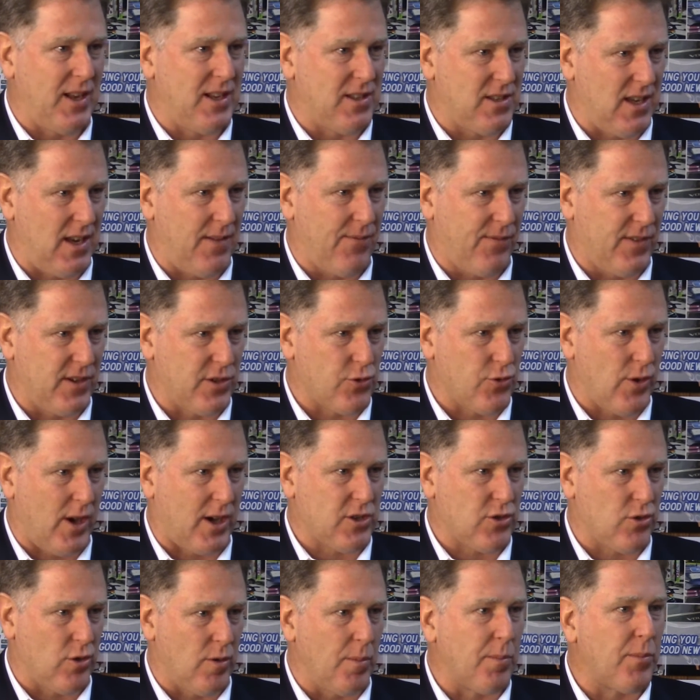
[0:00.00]
these
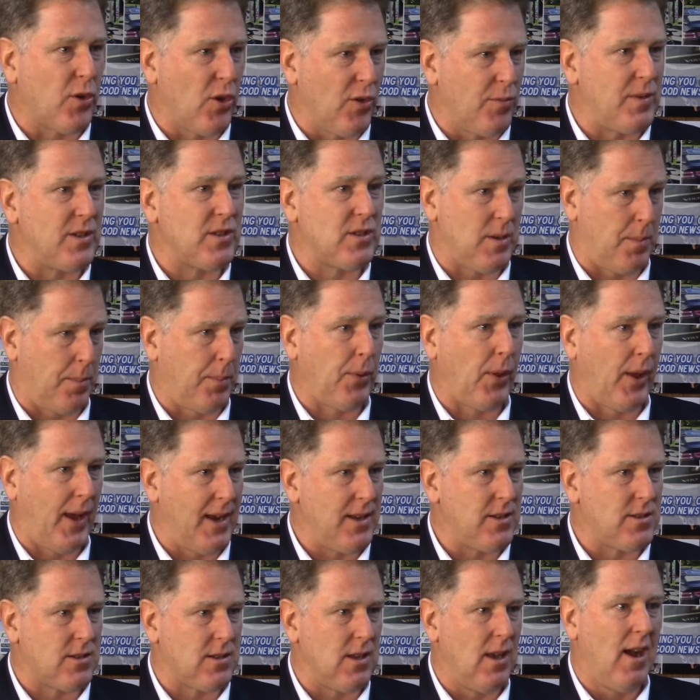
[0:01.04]
infrastructure improvements in
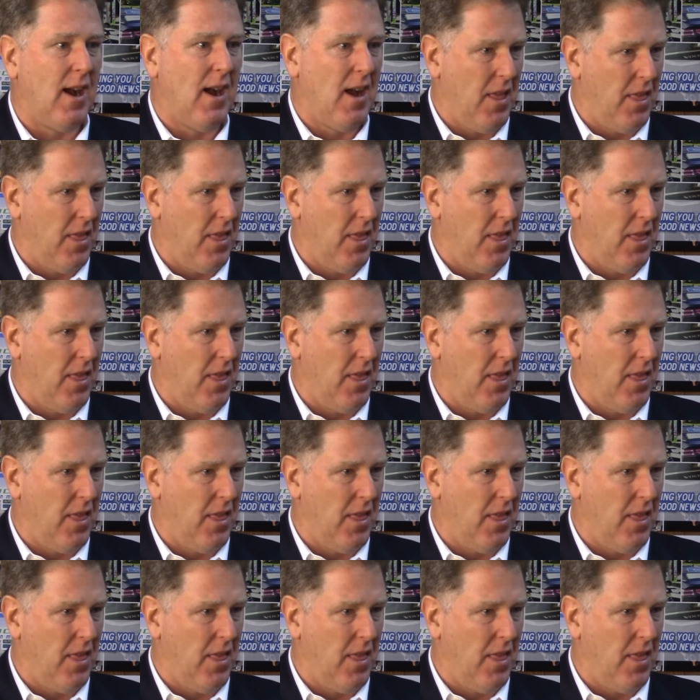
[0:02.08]
place,